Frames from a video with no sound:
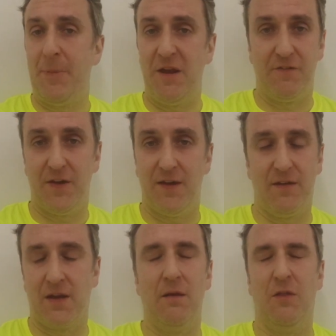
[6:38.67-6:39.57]

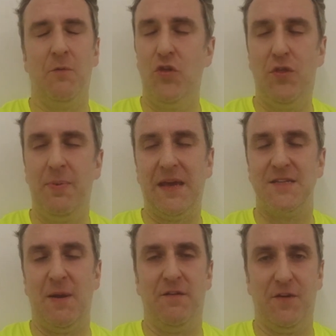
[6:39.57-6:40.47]
benefit, the
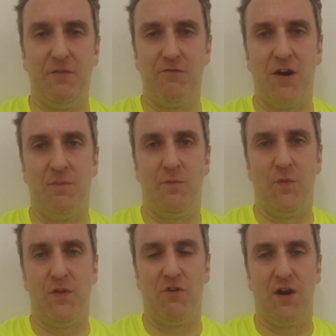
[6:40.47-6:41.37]
biggest benefit of
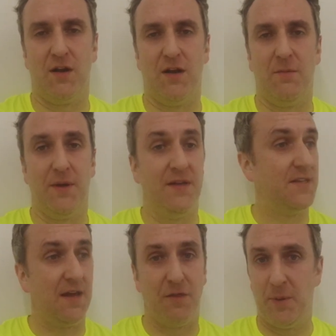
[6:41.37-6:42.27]
running with a running club
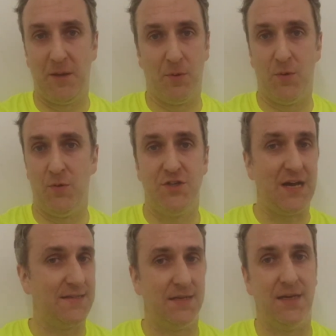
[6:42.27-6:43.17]
is the other people,
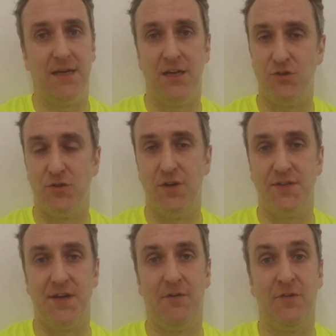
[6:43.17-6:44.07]
chatting, enjoying
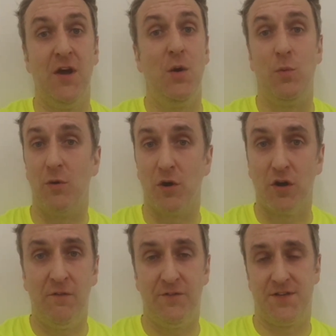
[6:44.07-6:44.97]
yourself. We were
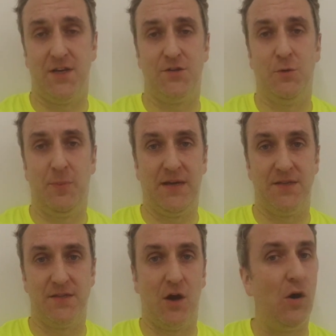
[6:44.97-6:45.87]
at conversational
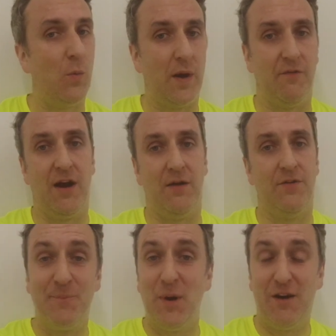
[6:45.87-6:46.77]
pace the whole way
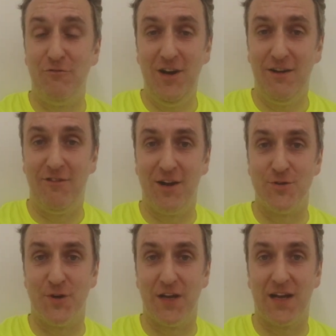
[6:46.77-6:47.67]
around, but I really, really
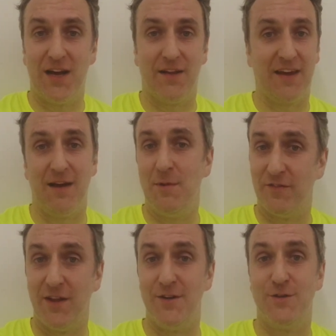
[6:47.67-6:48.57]
enjoyed it. Glad I came,
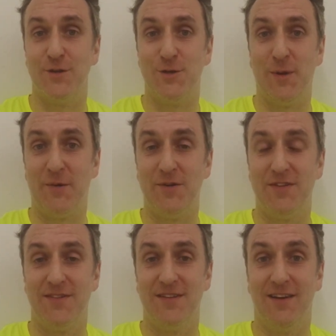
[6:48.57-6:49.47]
even though it took 2
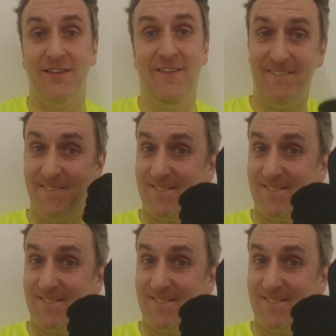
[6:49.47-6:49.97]
hours. So